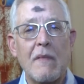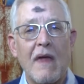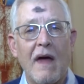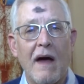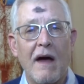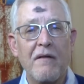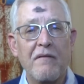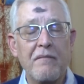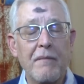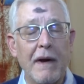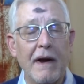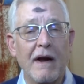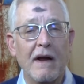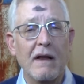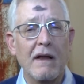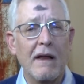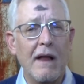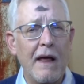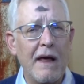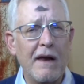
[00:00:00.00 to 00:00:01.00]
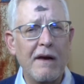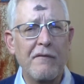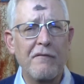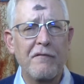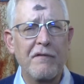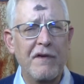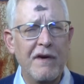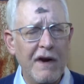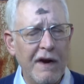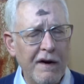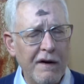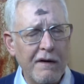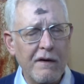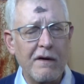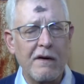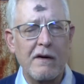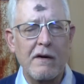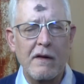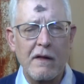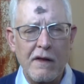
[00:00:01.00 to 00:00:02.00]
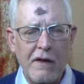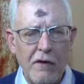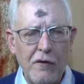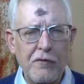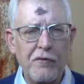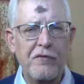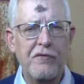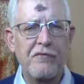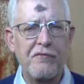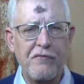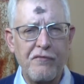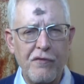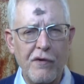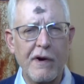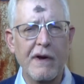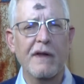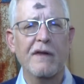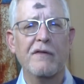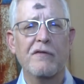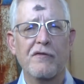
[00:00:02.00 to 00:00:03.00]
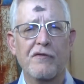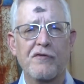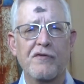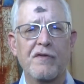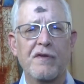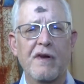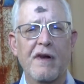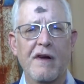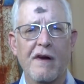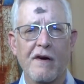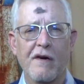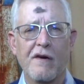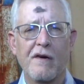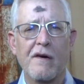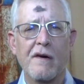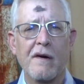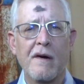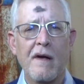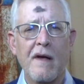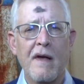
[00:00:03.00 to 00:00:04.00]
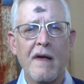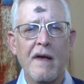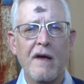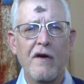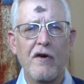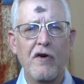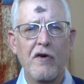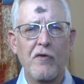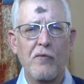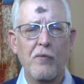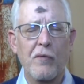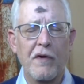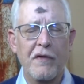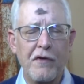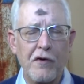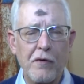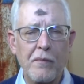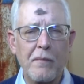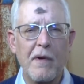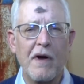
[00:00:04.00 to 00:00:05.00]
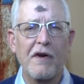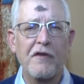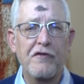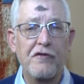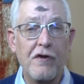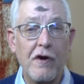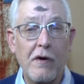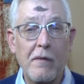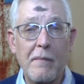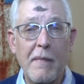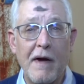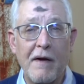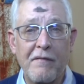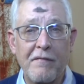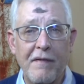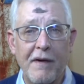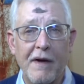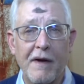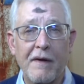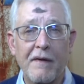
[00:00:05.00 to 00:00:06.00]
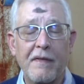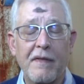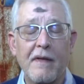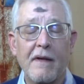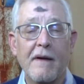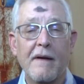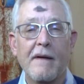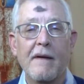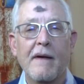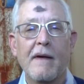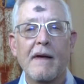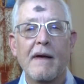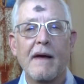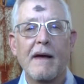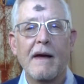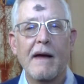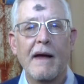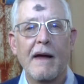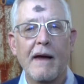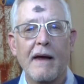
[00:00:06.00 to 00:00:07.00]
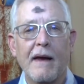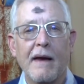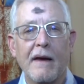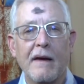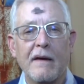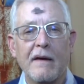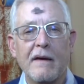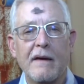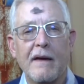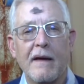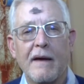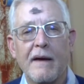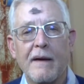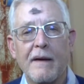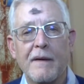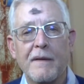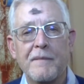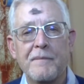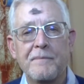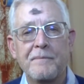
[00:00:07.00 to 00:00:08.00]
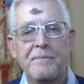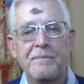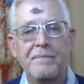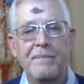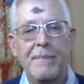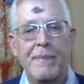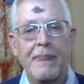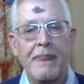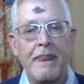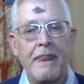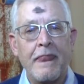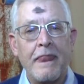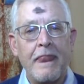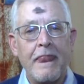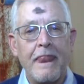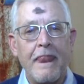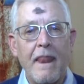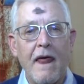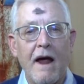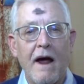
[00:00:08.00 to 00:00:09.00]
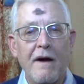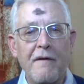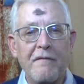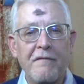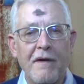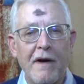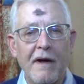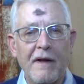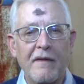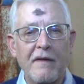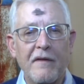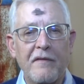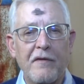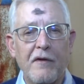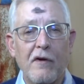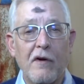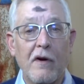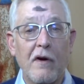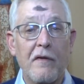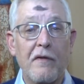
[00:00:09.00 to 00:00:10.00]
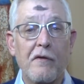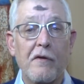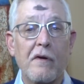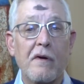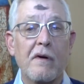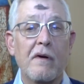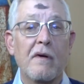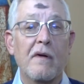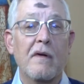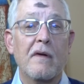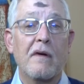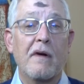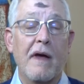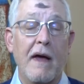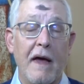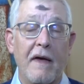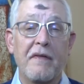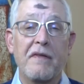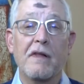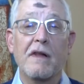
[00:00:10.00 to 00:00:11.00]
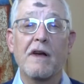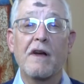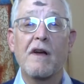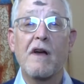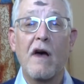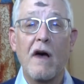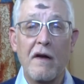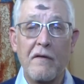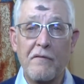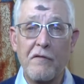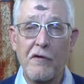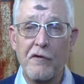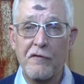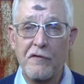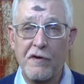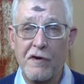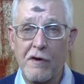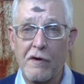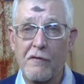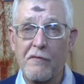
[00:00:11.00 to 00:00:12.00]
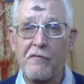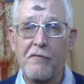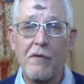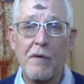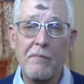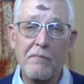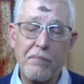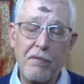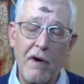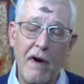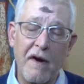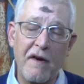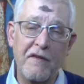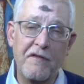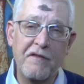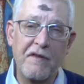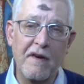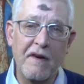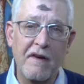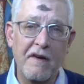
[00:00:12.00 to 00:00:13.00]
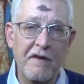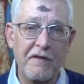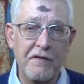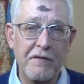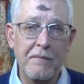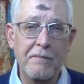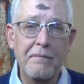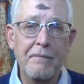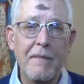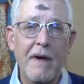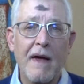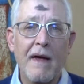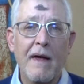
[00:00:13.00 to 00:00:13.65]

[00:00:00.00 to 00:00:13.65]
I've made a lot of dear, close friends here with whom I share my faith, and I find that there are other Catholic converts here from Protestantism